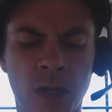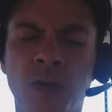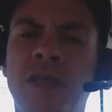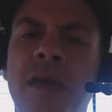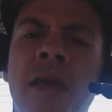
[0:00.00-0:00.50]
You
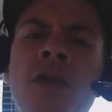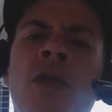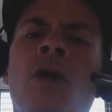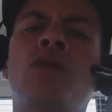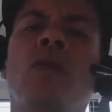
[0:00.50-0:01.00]
know, 10,
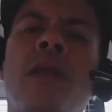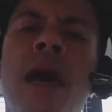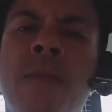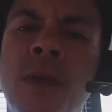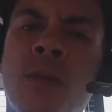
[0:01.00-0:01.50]
you know, to a
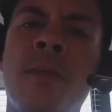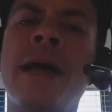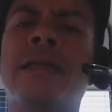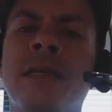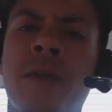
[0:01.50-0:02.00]
lot of people
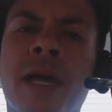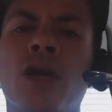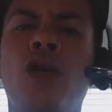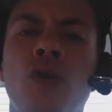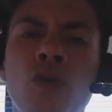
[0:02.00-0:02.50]
might seem like
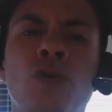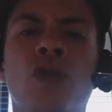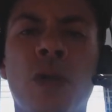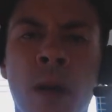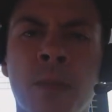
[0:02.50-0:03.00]
a
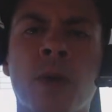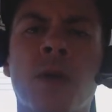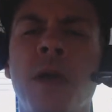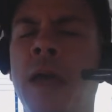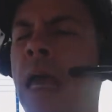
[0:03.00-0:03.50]
huge
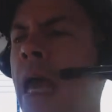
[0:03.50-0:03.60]
number,